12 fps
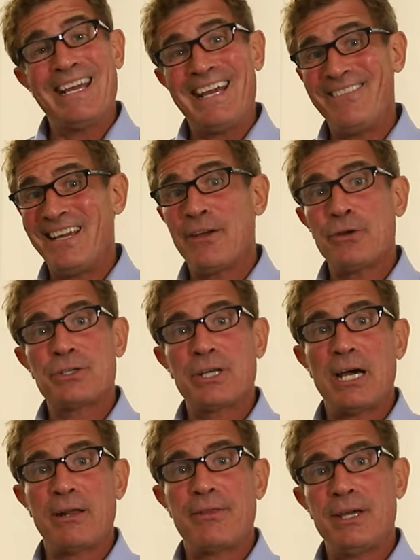And the other
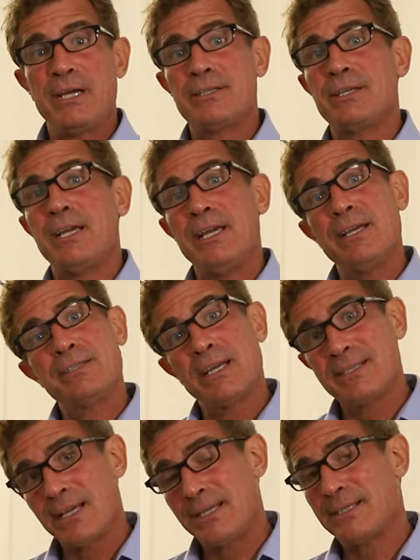side of things is,
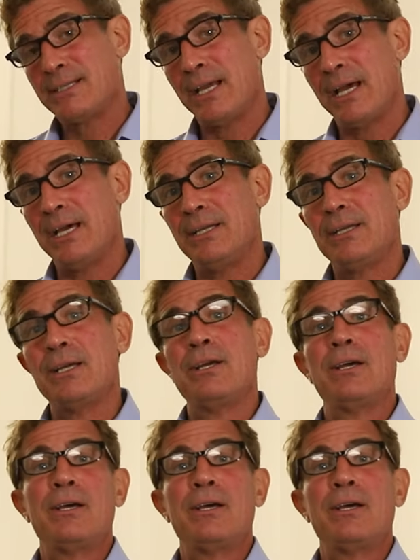as I said,